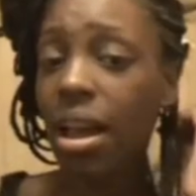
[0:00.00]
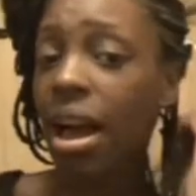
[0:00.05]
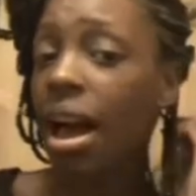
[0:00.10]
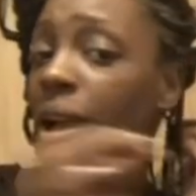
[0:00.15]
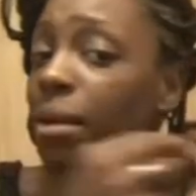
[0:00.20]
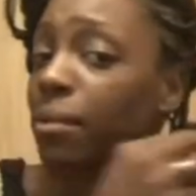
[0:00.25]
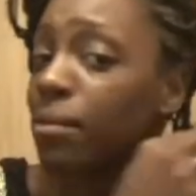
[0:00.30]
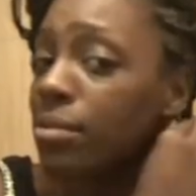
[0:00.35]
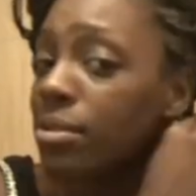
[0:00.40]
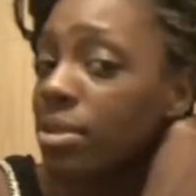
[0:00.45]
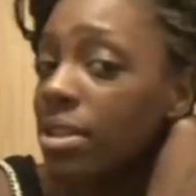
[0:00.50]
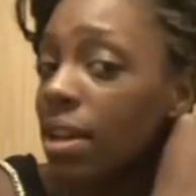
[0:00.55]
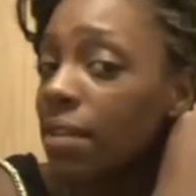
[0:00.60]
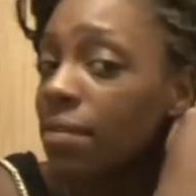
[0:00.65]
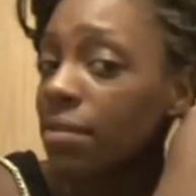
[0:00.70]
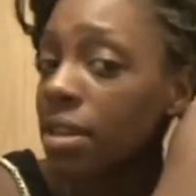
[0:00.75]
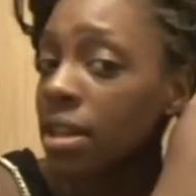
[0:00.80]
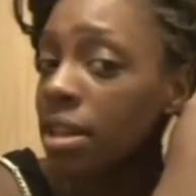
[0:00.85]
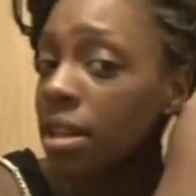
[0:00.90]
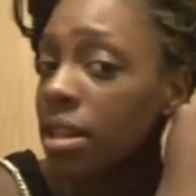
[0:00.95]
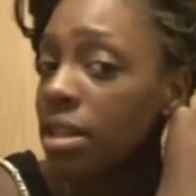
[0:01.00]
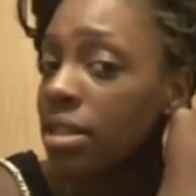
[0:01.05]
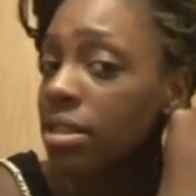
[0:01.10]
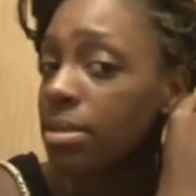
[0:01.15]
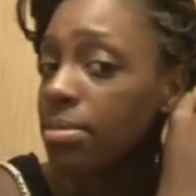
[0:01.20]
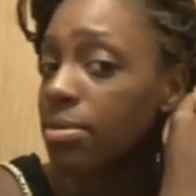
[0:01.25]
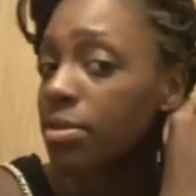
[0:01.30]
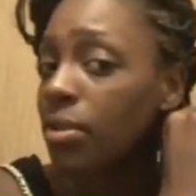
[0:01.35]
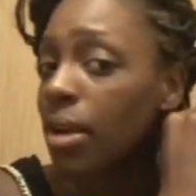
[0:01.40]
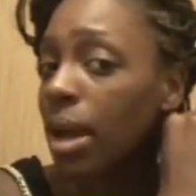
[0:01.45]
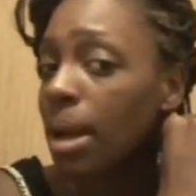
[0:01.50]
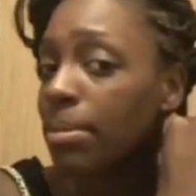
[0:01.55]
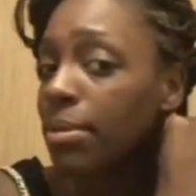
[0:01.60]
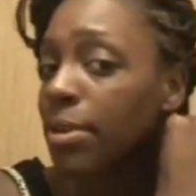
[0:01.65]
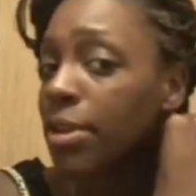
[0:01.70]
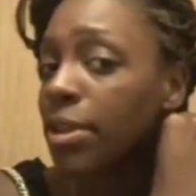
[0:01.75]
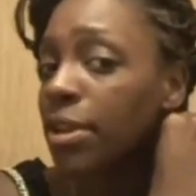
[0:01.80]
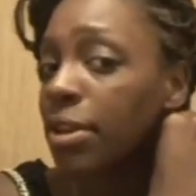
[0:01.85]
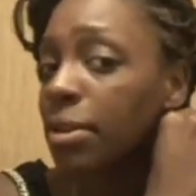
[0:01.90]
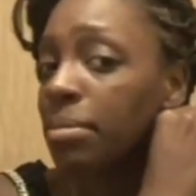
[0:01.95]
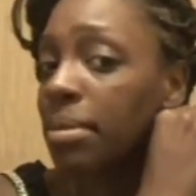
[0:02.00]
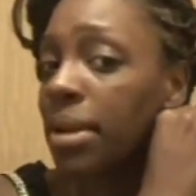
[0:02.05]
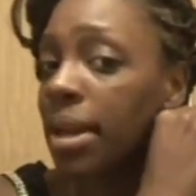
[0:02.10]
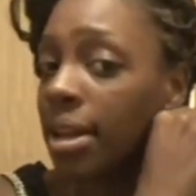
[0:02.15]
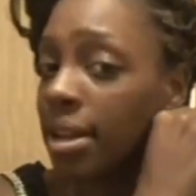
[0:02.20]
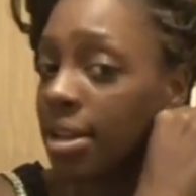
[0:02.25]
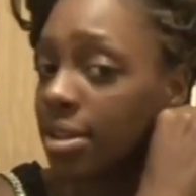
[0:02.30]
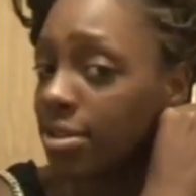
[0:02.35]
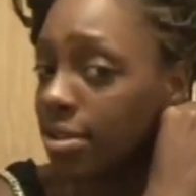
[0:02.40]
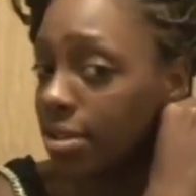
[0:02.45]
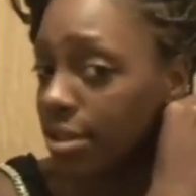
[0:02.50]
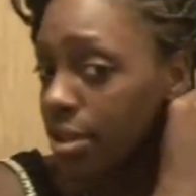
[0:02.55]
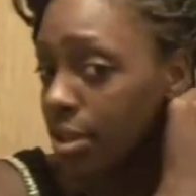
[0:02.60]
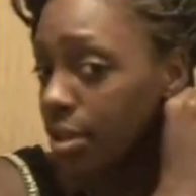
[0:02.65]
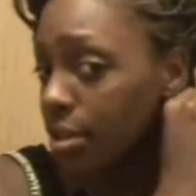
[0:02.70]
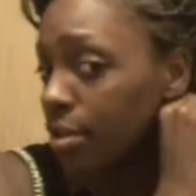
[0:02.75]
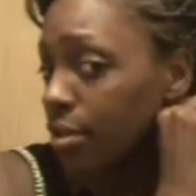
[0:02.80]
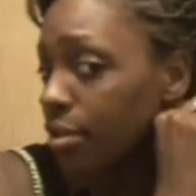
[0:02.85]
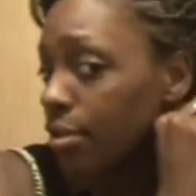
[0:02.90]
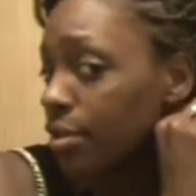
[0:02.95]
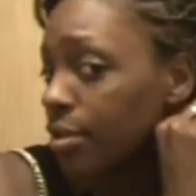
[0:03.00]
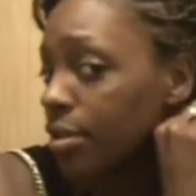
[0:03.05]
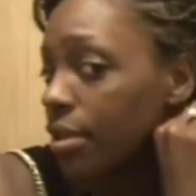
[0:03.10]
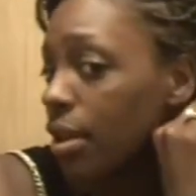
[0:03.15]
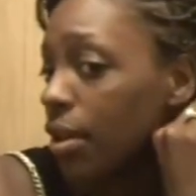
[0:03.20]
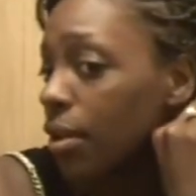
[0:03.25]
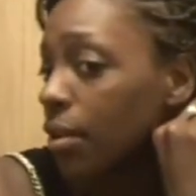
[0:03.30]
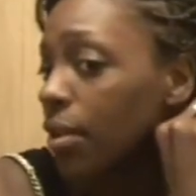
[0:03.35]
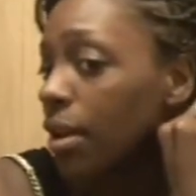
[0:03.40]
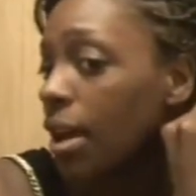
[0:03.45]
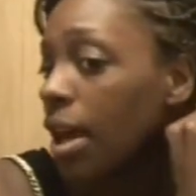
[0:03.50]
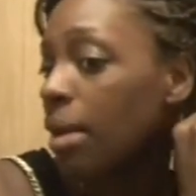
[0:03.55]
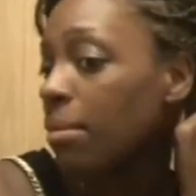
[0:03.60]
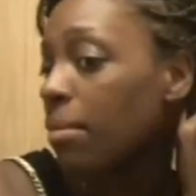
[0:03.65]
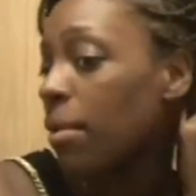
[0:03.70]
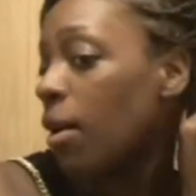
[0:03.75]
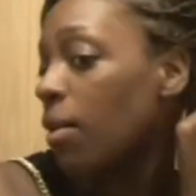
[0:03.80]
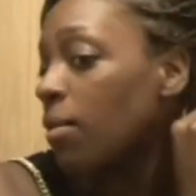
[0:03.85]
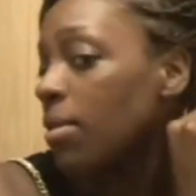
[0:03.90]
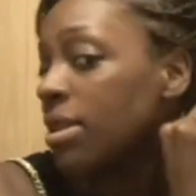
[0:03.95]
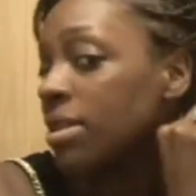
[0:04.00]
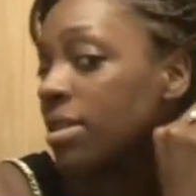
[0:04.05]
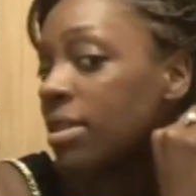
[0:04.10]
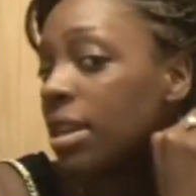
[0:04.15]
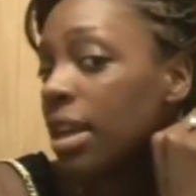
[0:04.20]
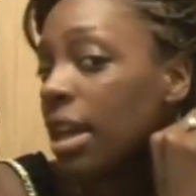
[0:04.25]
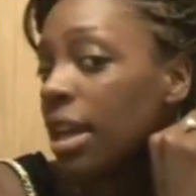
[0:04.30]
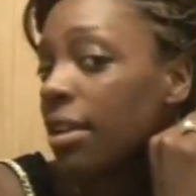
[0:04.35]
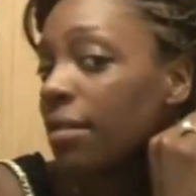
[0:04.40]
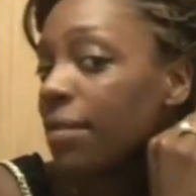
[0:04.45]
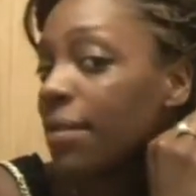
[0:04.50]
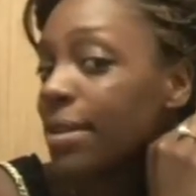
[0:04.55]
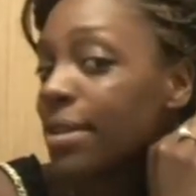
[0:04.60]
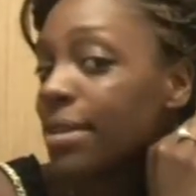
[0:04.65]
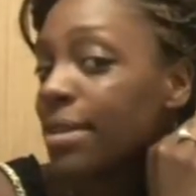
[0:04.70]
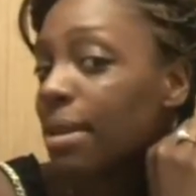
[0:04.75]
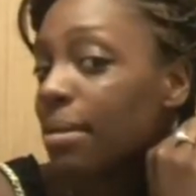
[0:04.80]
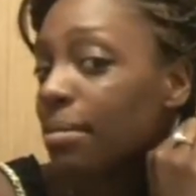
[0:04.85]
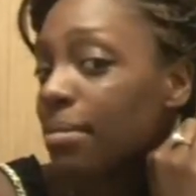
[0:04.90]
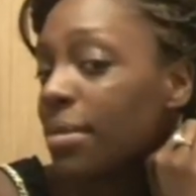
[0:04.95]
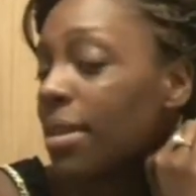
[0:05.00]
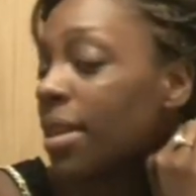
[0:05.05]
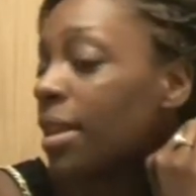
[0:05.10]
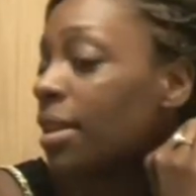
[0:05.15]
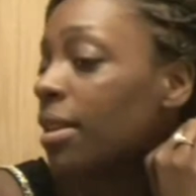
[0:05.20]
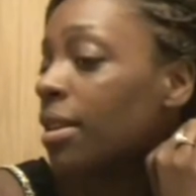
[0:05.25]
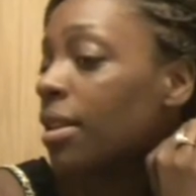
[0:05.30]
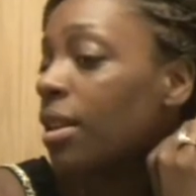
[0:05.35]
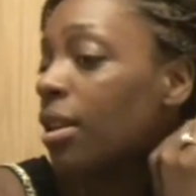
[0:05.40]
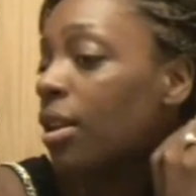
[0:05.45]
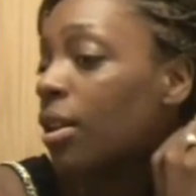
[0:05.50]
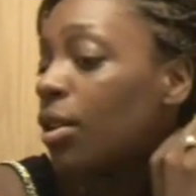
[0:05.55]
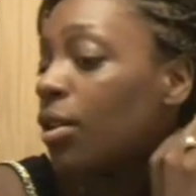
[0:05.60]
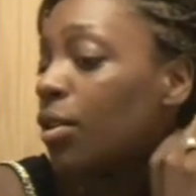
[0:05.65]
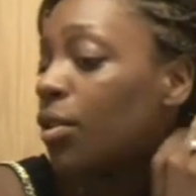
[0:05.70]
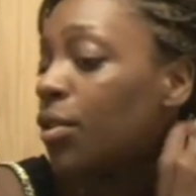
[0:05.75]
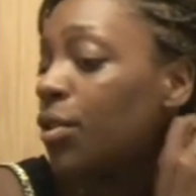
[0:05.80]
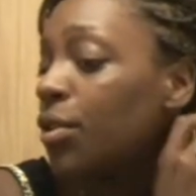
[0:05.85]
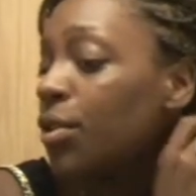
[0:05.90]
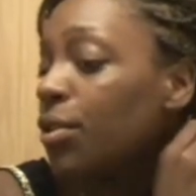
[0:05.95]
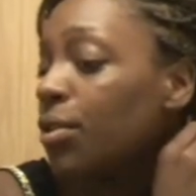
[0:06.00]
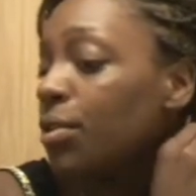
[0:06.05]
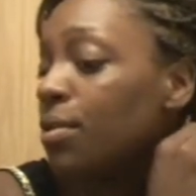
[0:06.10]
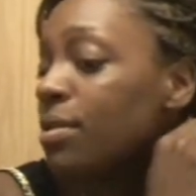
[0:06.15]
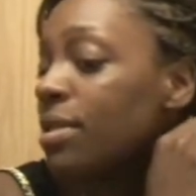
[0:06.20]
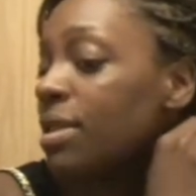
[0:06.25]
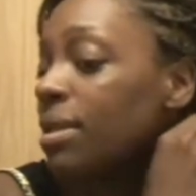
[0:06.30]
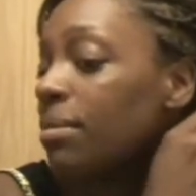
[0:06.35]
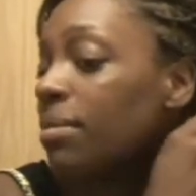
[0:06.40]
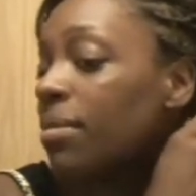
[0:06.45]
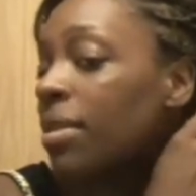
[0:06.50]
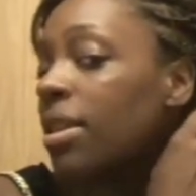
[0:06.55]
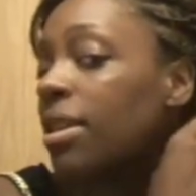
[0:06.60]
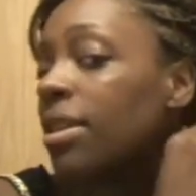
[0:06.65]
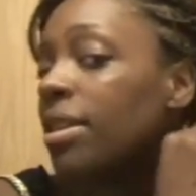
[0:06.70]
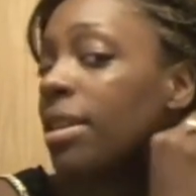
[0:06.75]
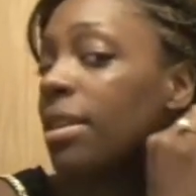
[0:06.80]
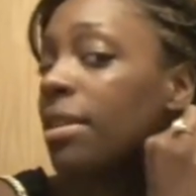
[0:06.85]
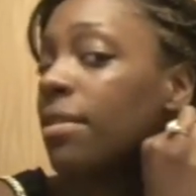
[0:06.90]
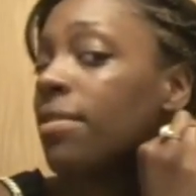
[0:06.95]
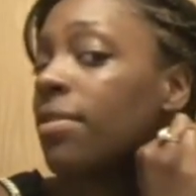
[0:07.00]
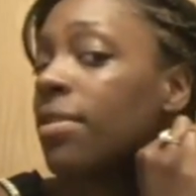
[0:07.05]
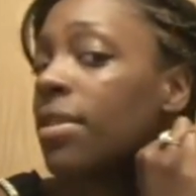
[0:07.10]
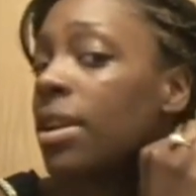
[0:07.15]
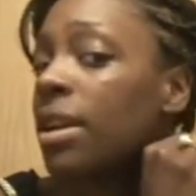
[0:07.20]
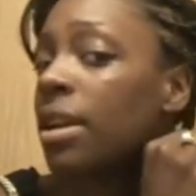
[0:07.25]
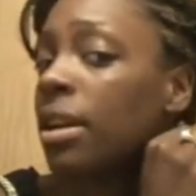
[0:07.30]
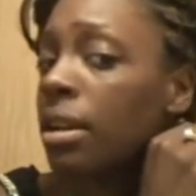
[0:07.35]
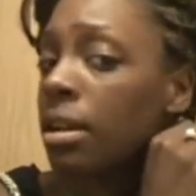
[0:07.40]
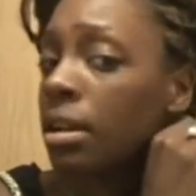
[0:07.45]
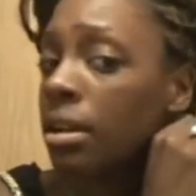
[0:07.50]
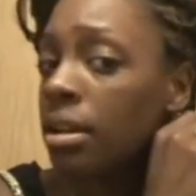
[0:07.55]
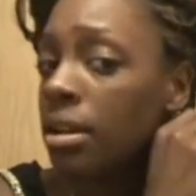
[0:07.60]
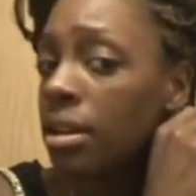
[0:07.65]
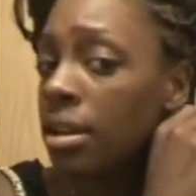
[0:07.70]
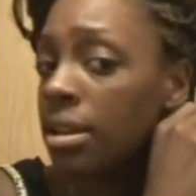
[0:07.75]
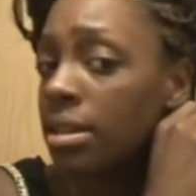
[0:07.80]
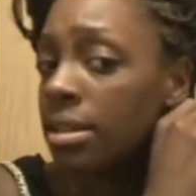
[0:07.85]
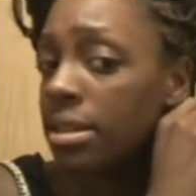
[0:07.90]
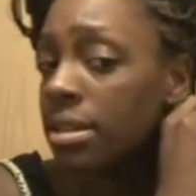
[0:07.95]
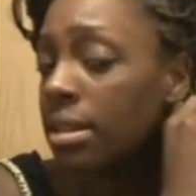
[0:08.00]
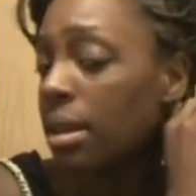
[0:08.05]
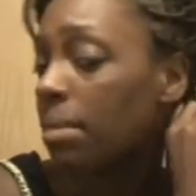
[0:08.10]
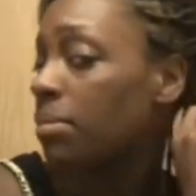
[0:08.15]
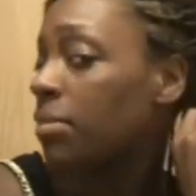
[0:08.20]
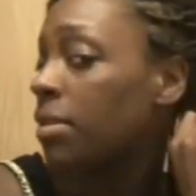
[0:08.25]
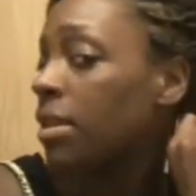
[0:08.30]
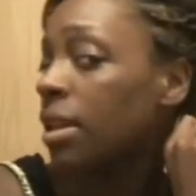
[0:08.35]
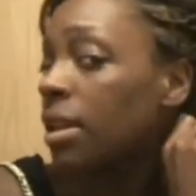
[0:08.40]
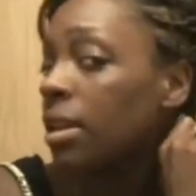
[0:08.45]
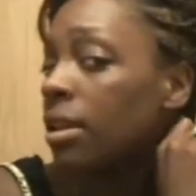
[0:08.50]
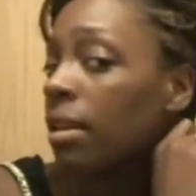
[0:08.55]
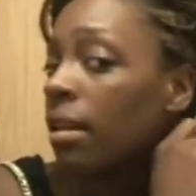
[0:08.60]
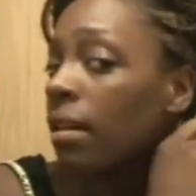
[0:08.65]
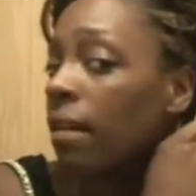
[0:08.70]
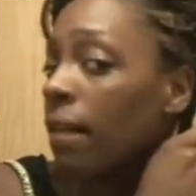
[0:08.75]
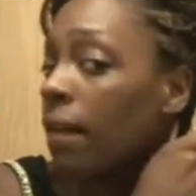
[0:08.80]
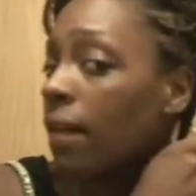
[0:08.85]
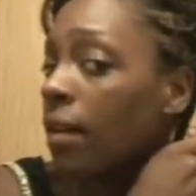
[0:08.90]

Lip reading: I will definitely subscribe to your page. So I'm always looking for something new, something different, something